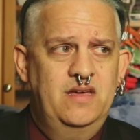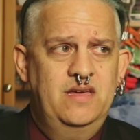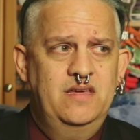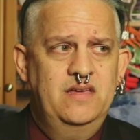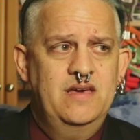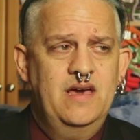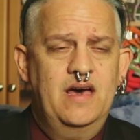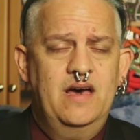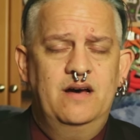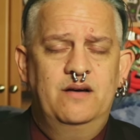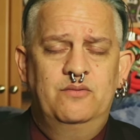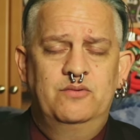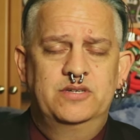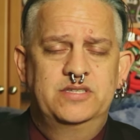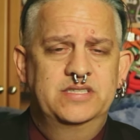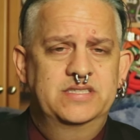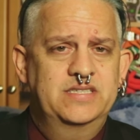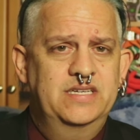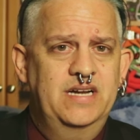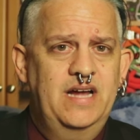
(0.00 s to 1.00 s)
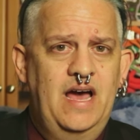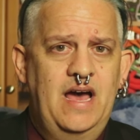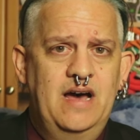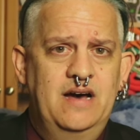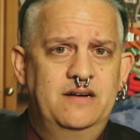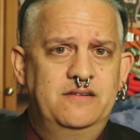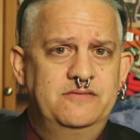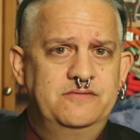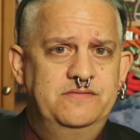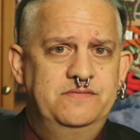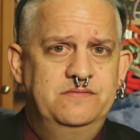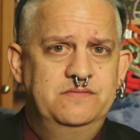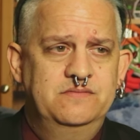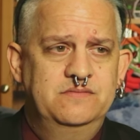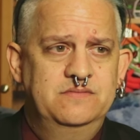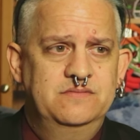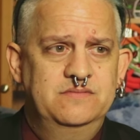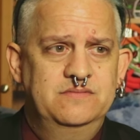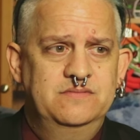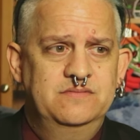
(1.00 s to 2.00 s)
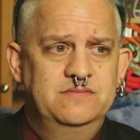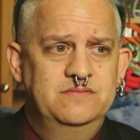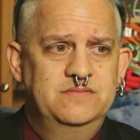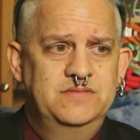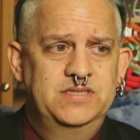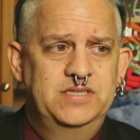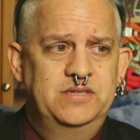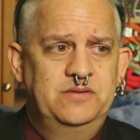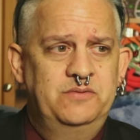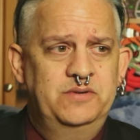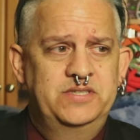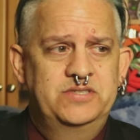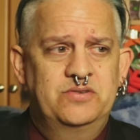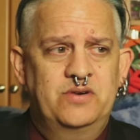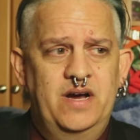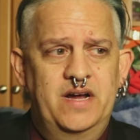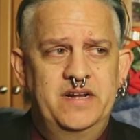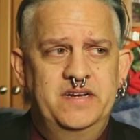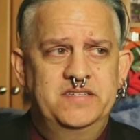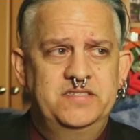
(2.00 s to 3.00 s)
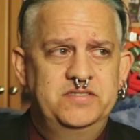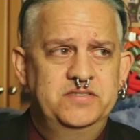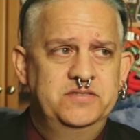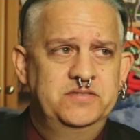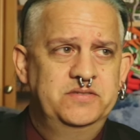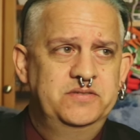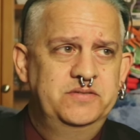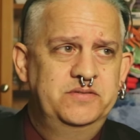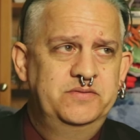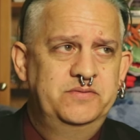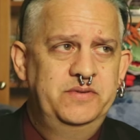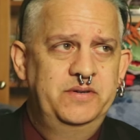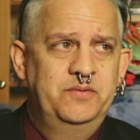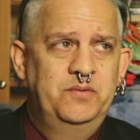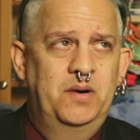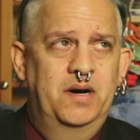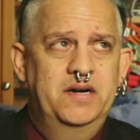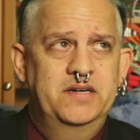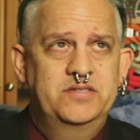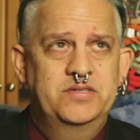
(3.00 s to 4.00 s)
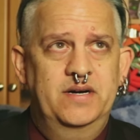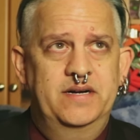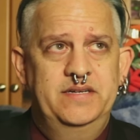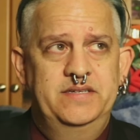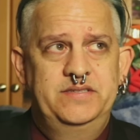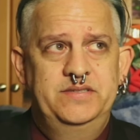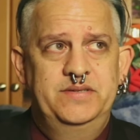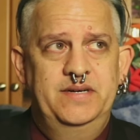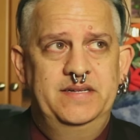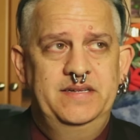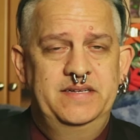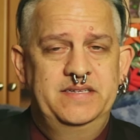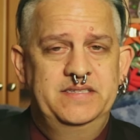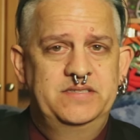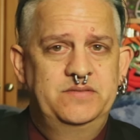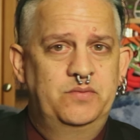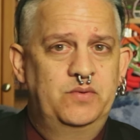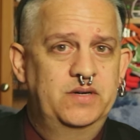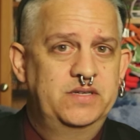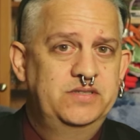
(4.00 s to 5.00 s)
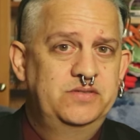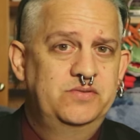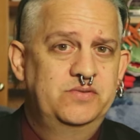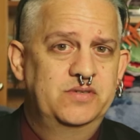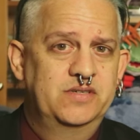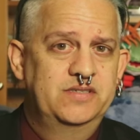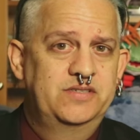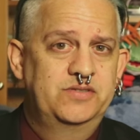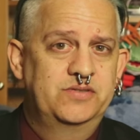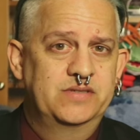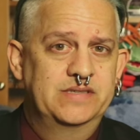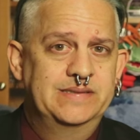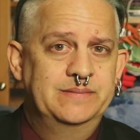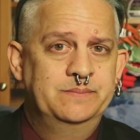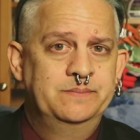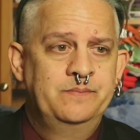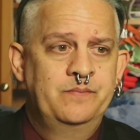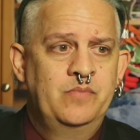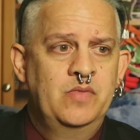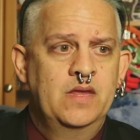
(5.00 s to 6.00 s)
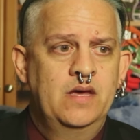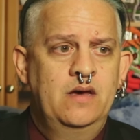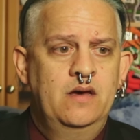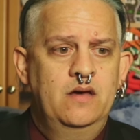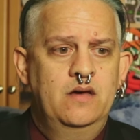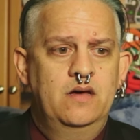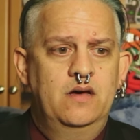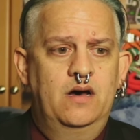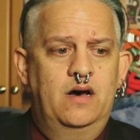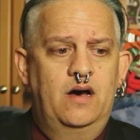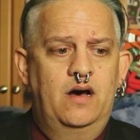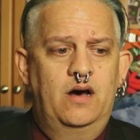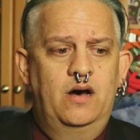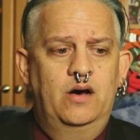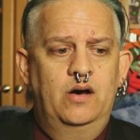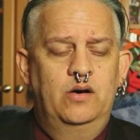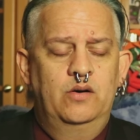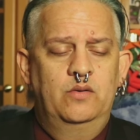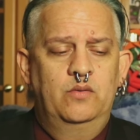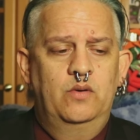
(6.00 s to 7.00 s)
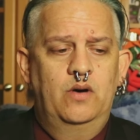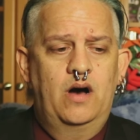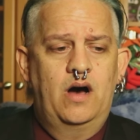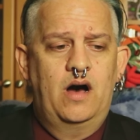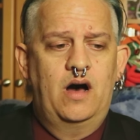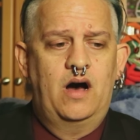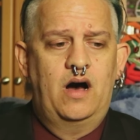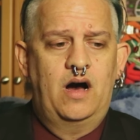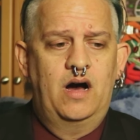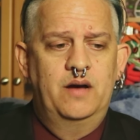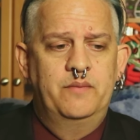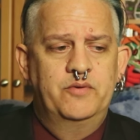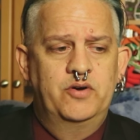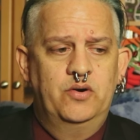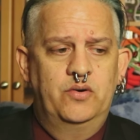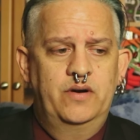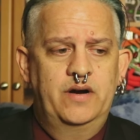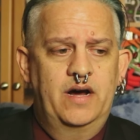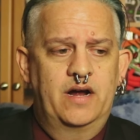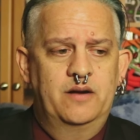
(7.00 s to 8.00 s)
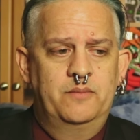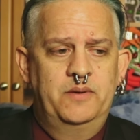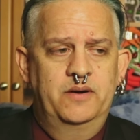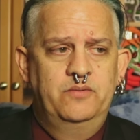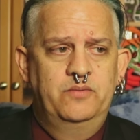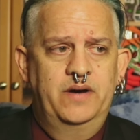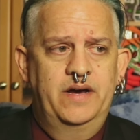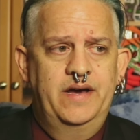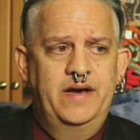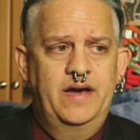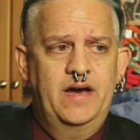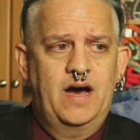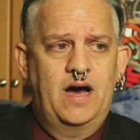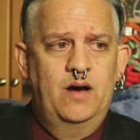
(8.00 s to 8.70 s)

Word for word: Yeah, we're just going to have you know, we try to do, we want to try to do at least one tour trip. Uh, I'm going out of my way.